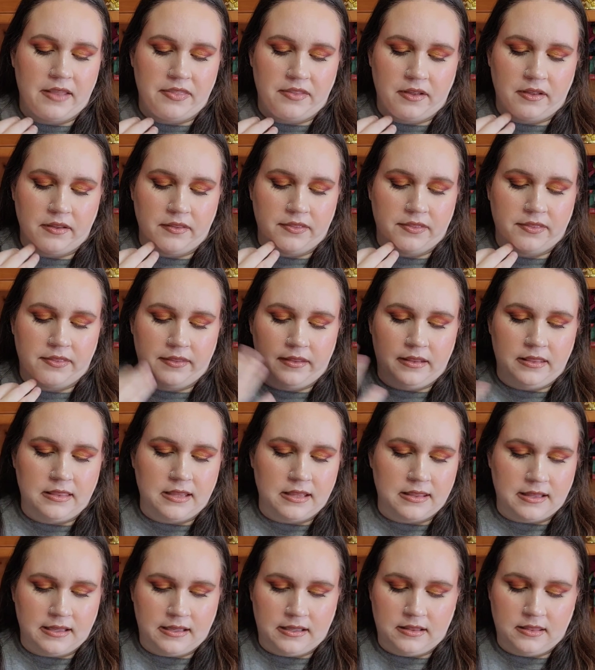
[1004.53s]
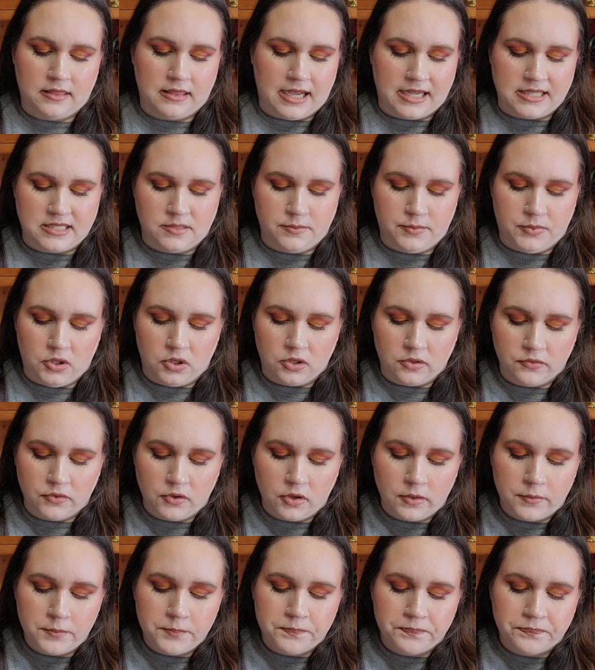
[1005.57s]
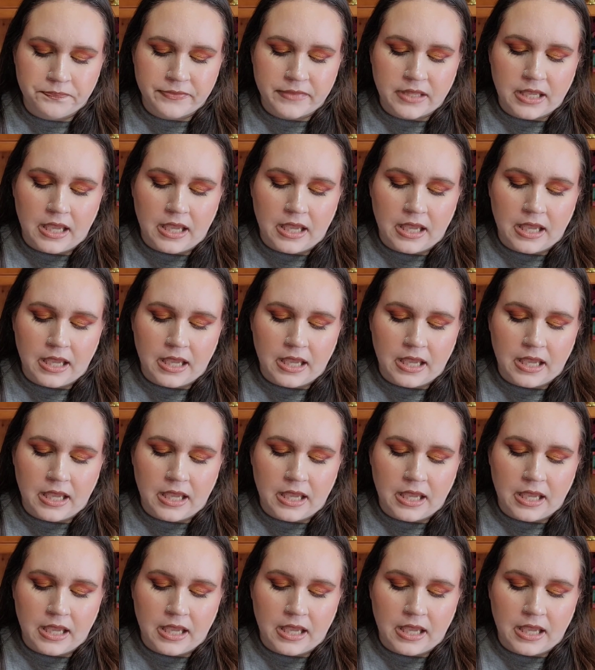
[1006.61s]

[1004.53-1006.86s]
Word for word: I think that like that's beautiful.